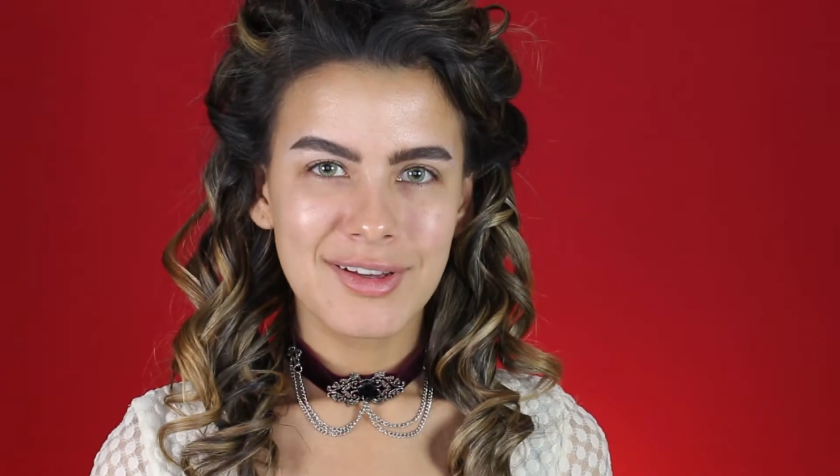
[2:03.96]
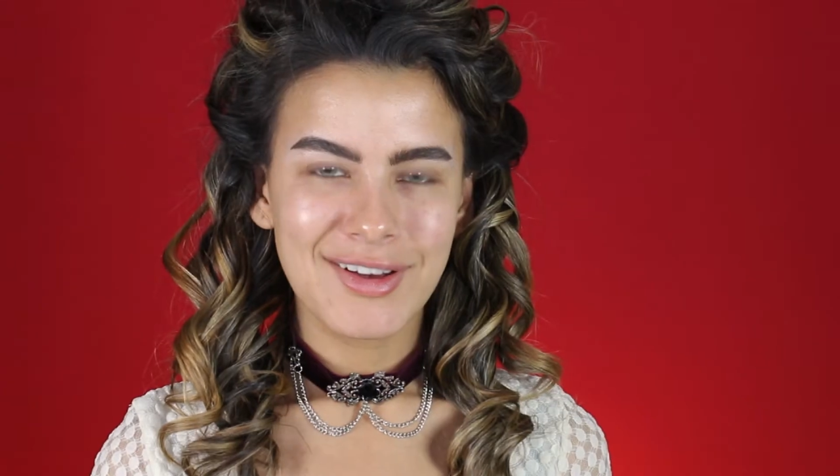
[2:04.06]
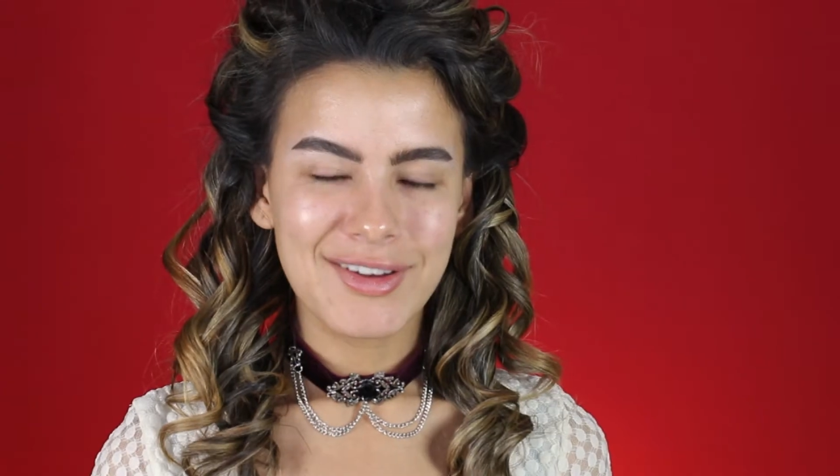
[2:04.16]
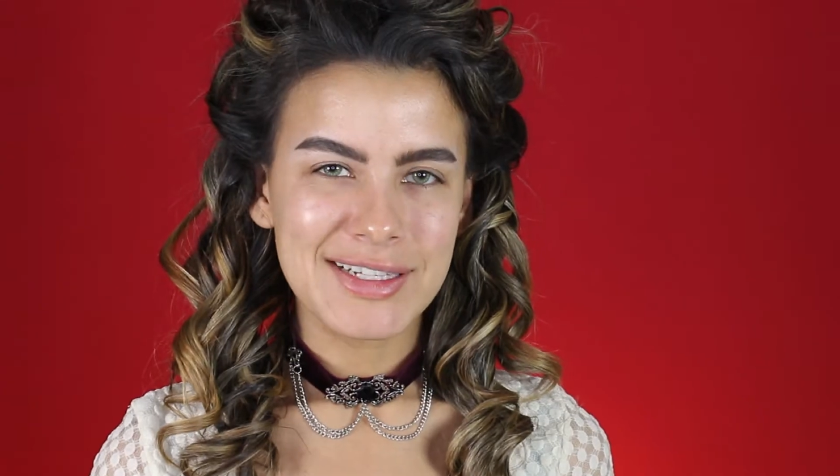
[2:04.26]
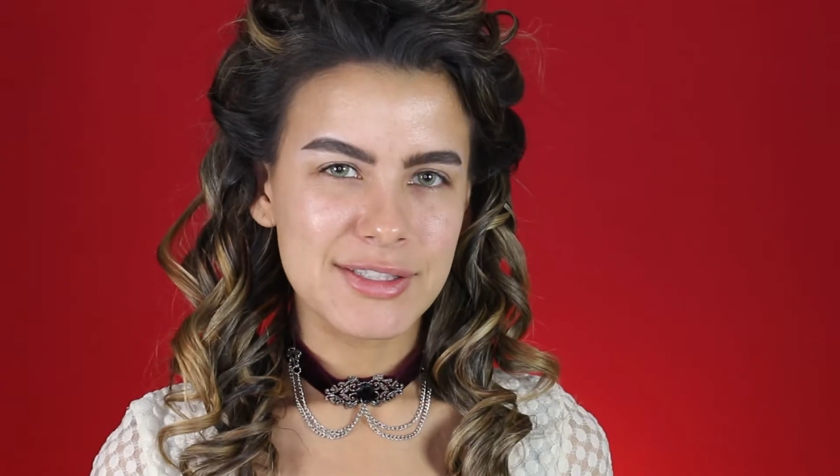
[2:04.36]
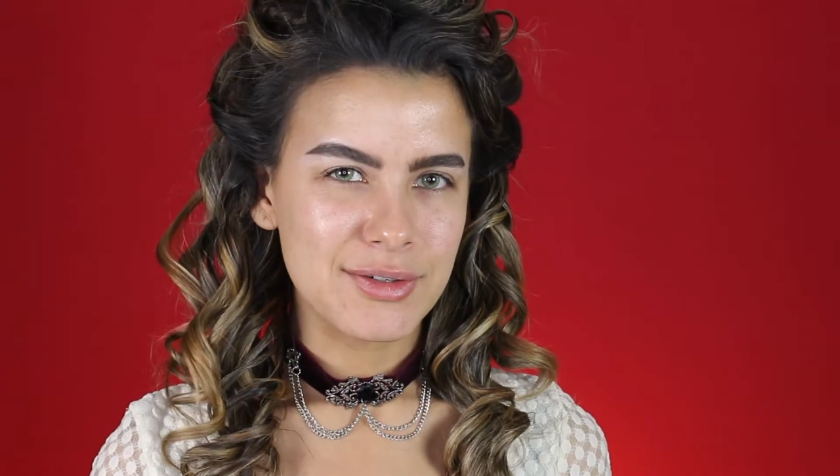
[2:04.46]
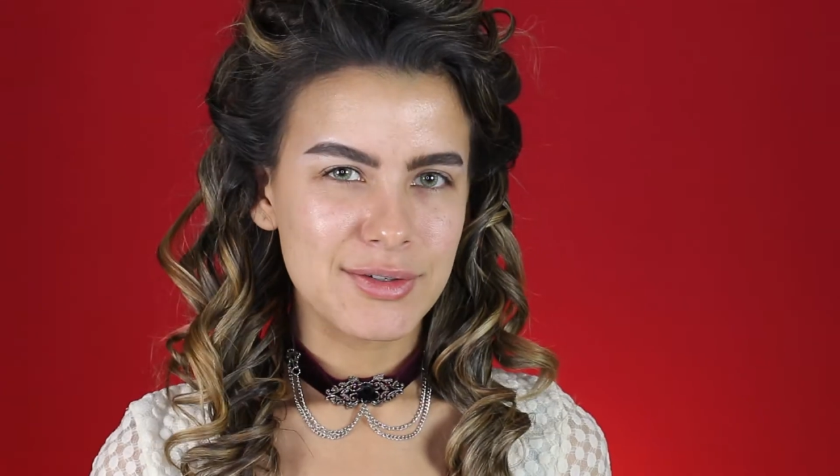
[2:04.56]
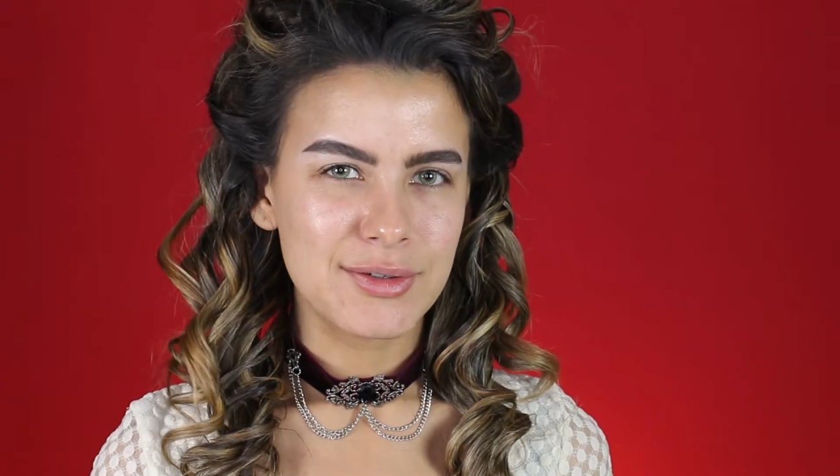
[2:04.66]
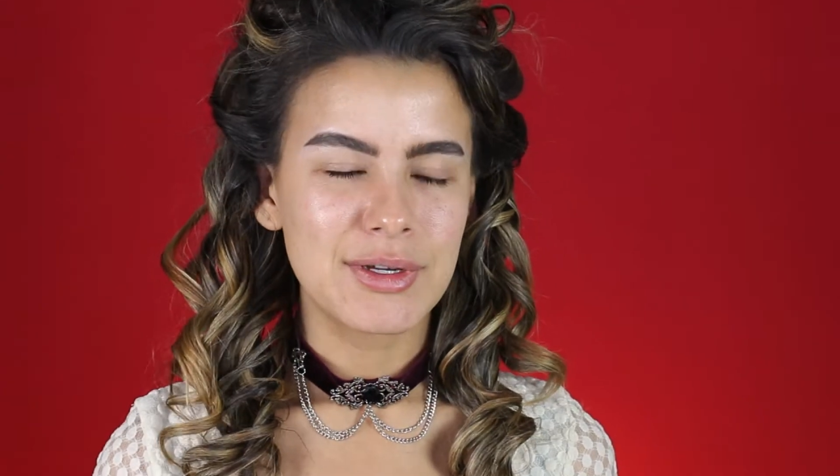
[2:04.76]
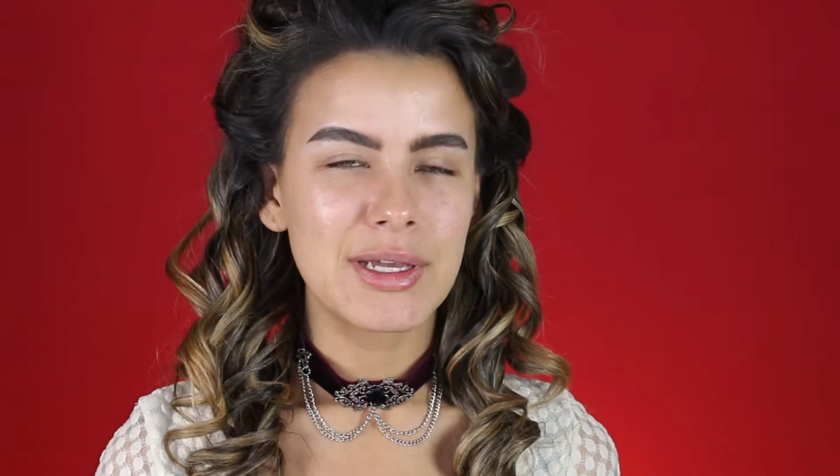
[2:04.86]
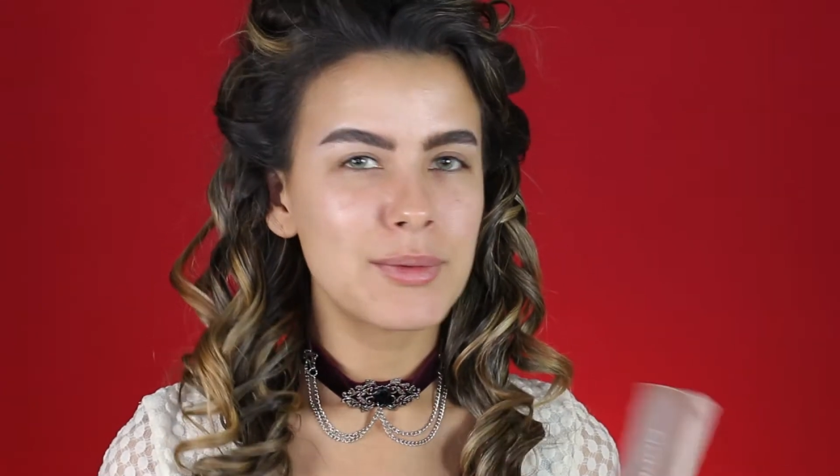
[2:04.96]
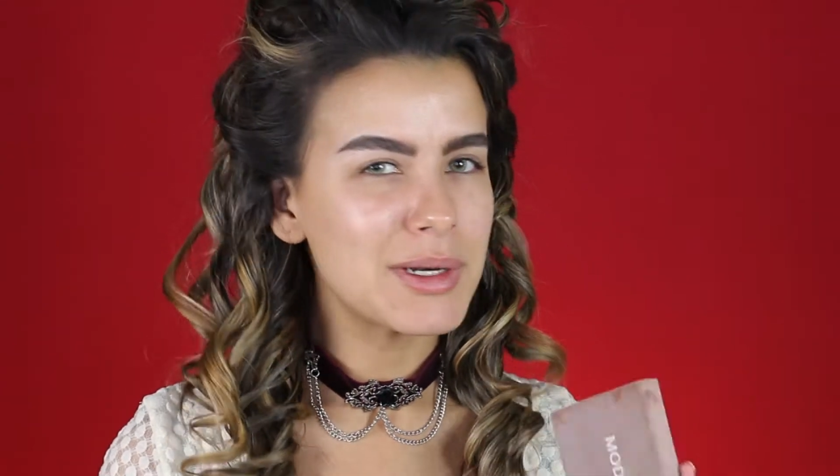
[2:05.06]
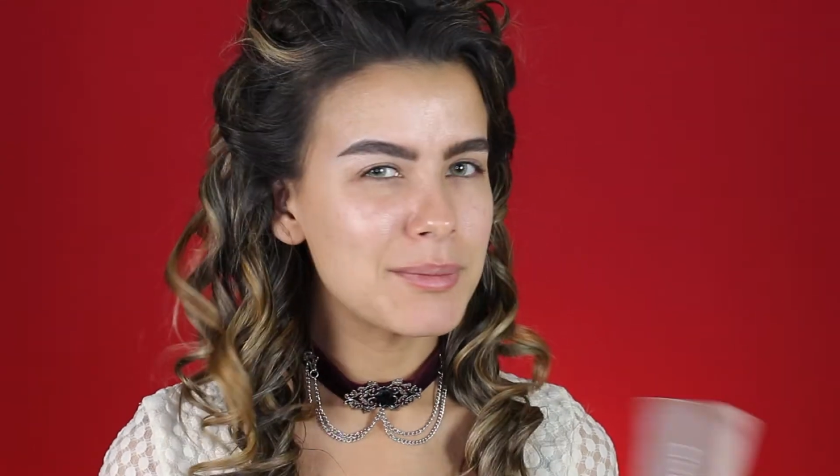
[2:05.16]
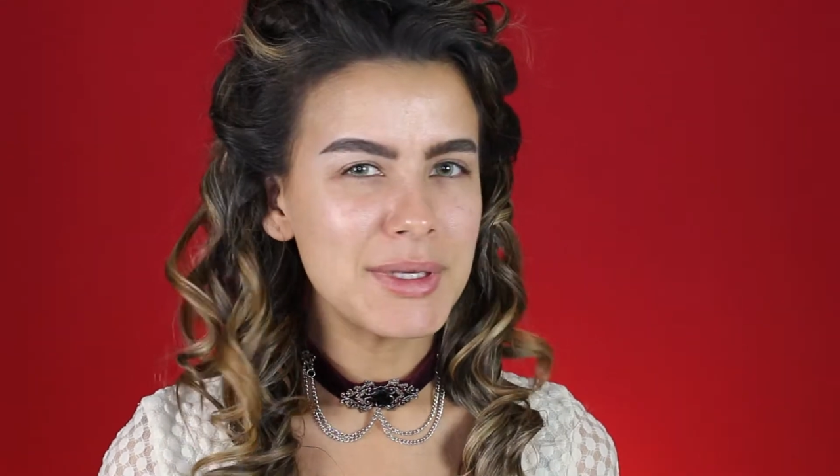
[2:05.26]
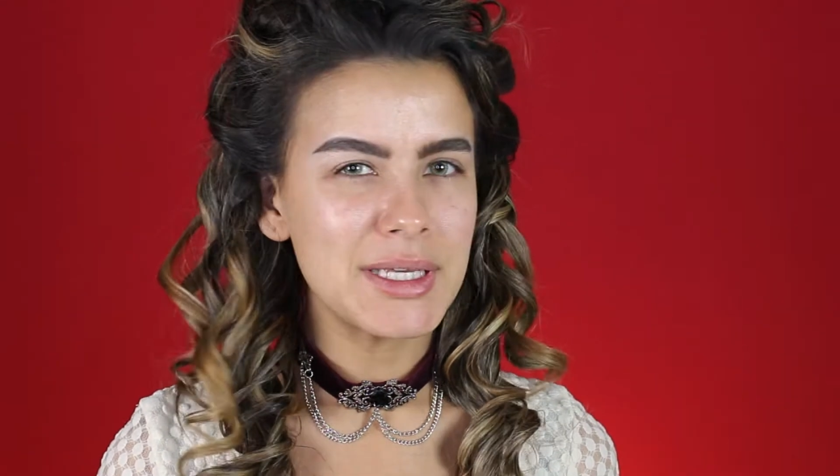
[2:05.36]
Okay, so it
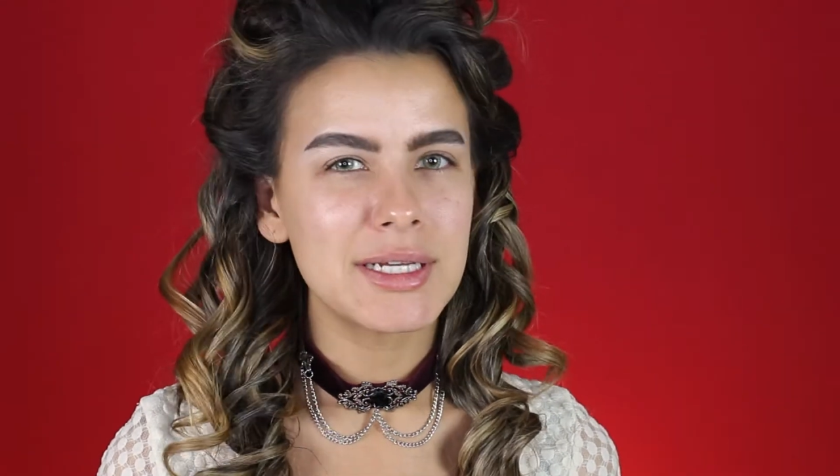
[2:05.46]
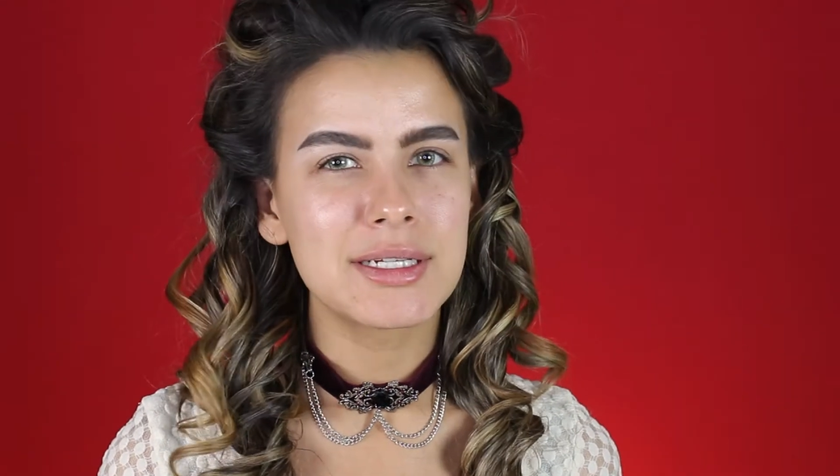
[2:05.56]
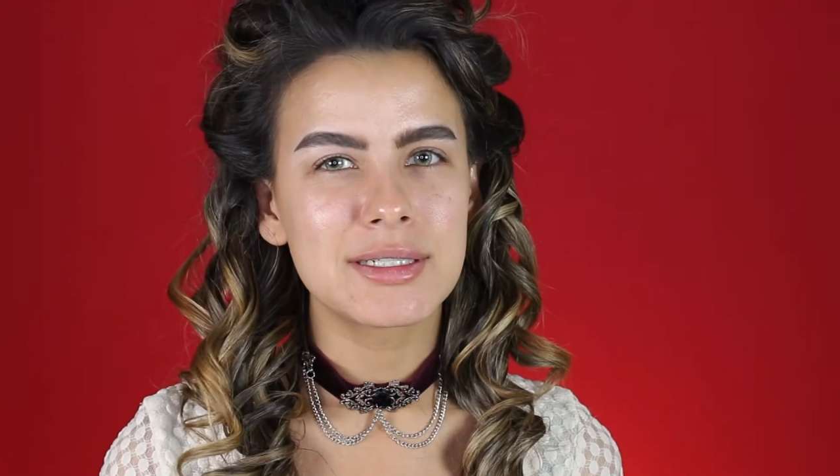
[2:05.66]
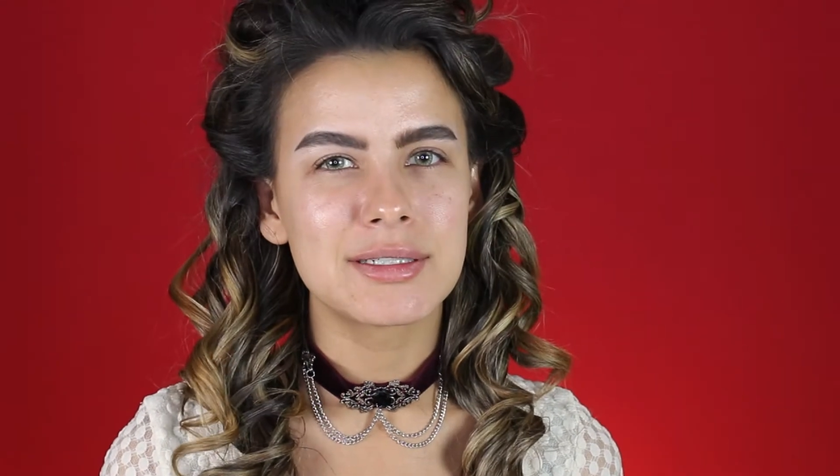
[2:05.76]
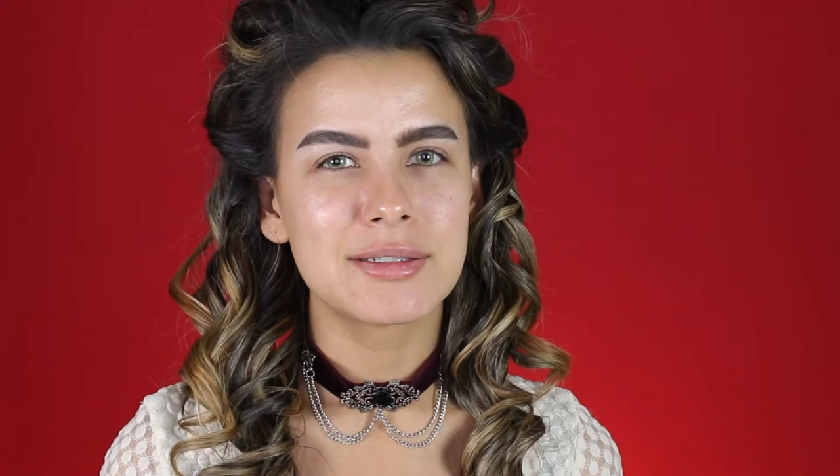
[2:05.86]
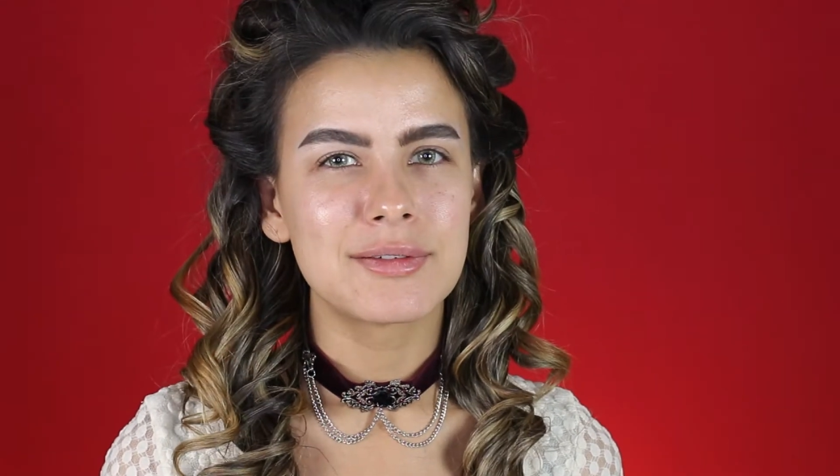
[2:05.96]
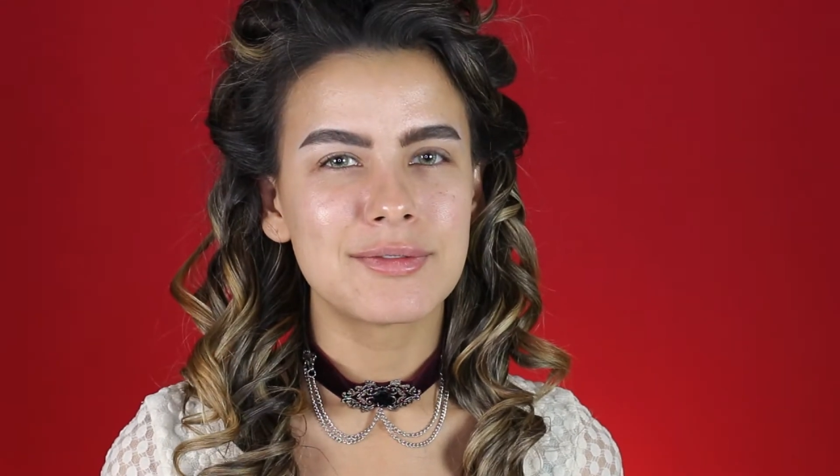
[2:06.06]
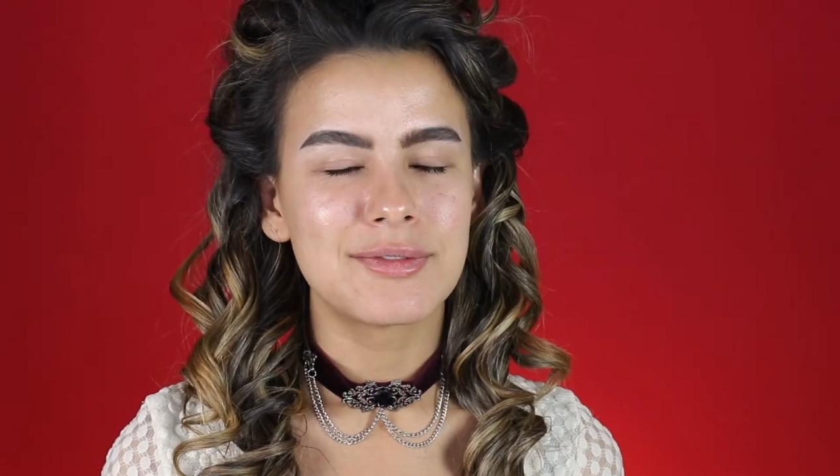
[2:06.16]
wouldn't be a